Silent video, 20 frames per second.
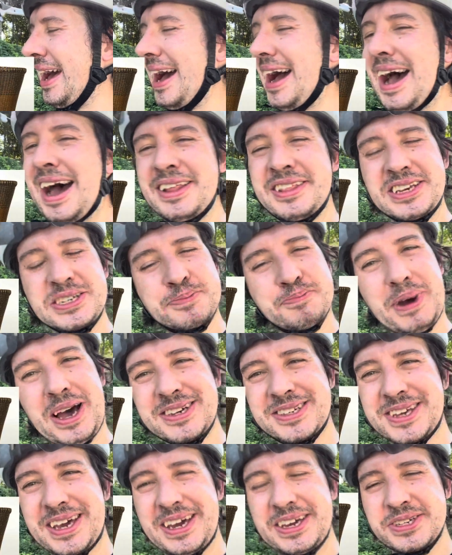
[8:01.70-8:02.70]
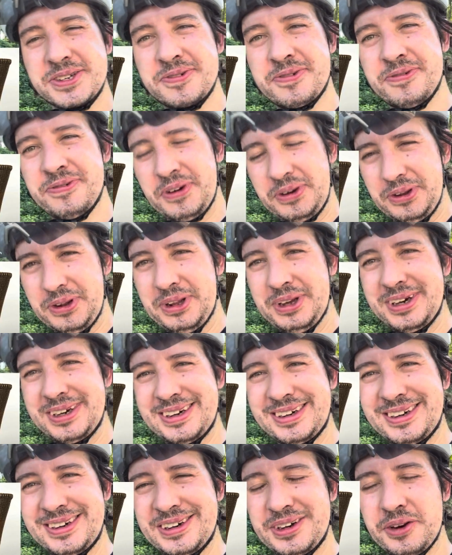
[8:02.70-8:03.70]
And this basket is full
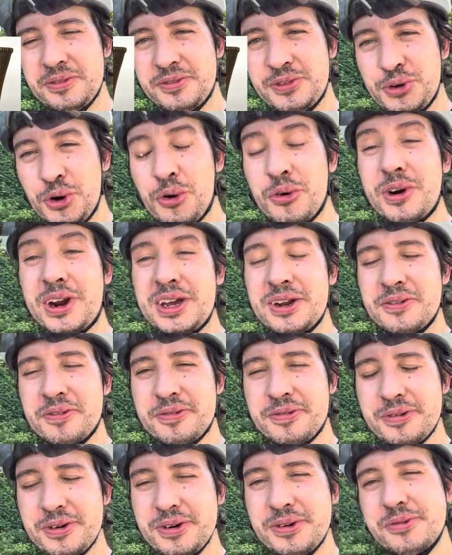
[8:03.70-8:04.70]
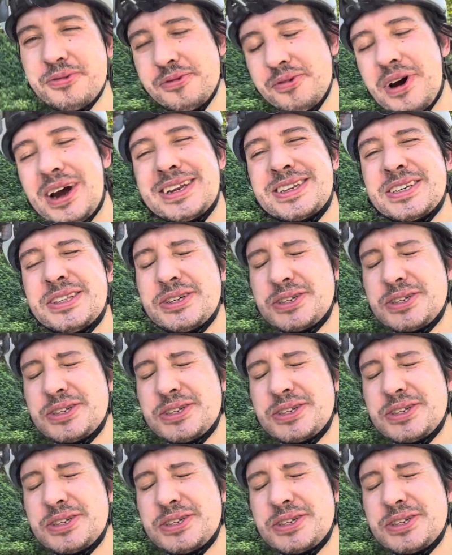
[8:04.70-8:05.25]
of durian fruit right to the